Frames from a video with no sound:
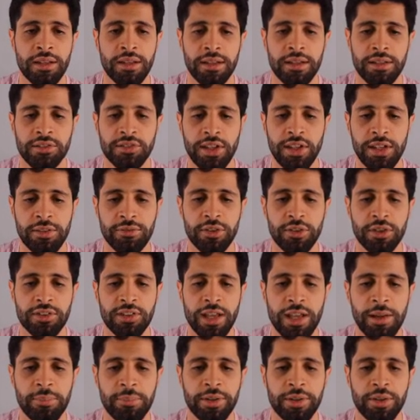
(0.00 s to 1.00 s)
Say, for
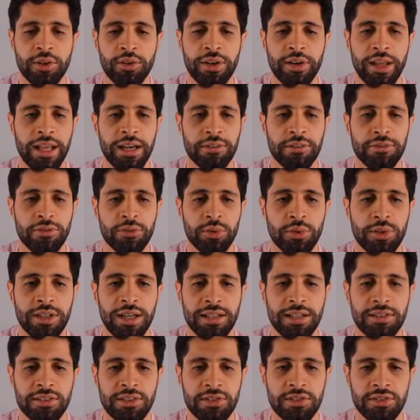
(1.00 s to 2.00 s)
example, you go knight f3,
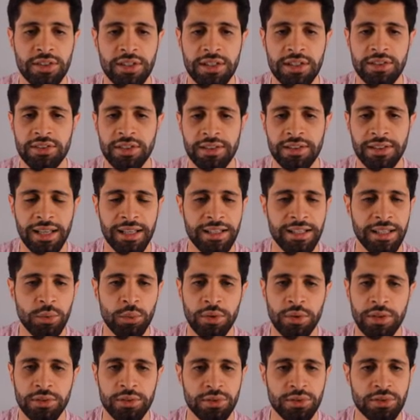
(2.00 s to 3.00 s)
knight c6, and then they
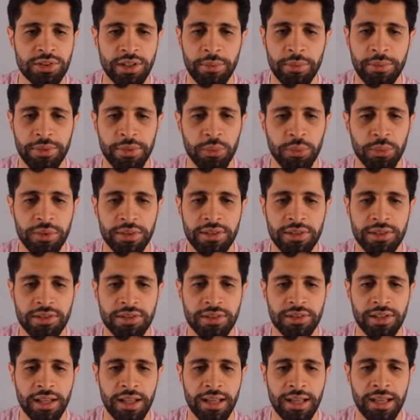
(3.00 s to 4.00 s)
want to do something with this
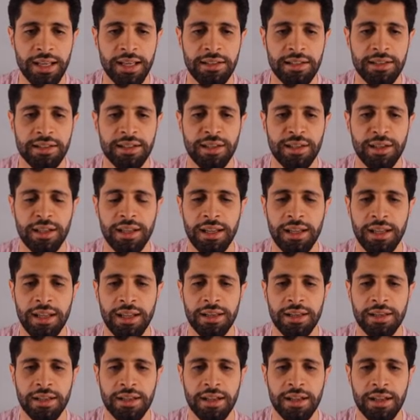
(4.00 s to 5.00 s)
knight,
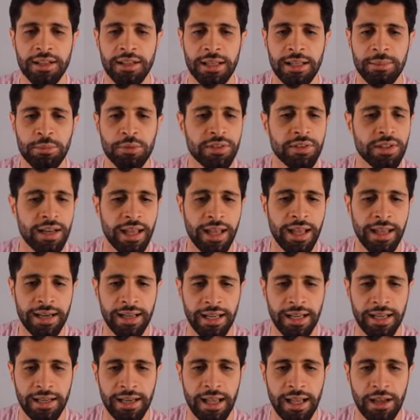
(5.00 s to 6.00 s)
and they move the knight
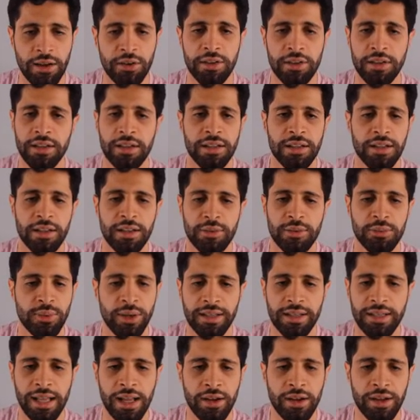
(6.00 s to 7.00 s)
again. Now,
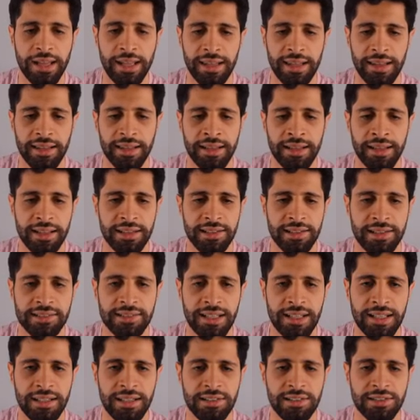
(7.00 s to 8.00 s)
right now, okay, let's
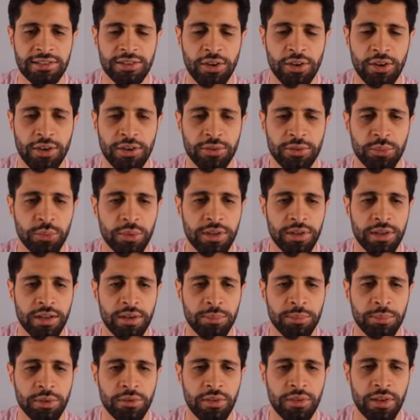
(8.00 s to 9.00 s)
say they start with a
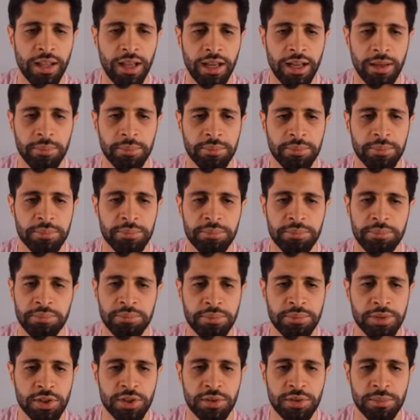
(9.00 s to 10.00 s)
move like
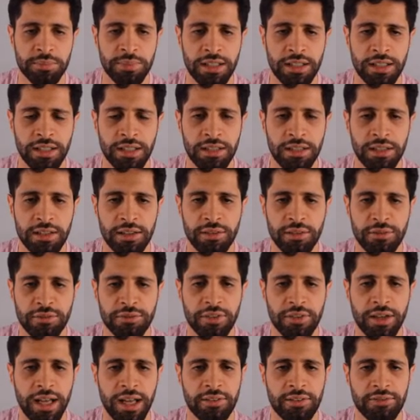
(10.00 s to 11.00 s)
bishop
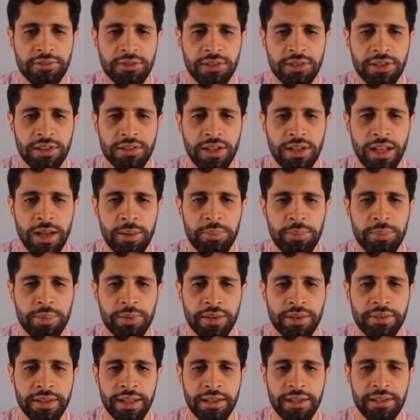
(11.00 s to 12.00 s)
b5, for
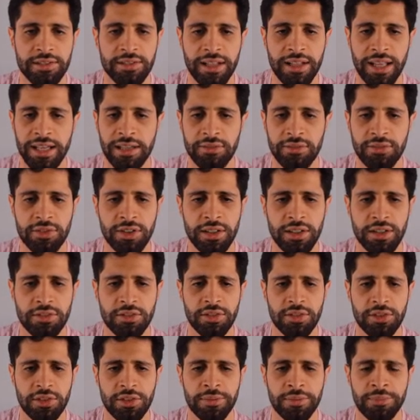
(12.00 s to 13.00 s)
example, and then this knight f6
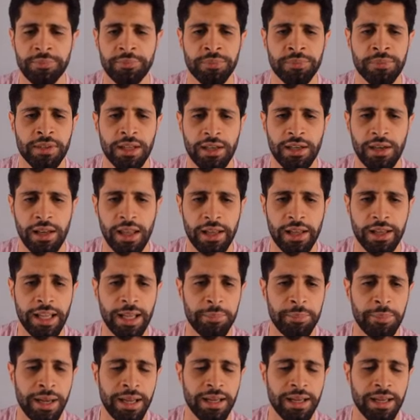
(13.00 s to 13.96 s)
here. And I'm like, okay,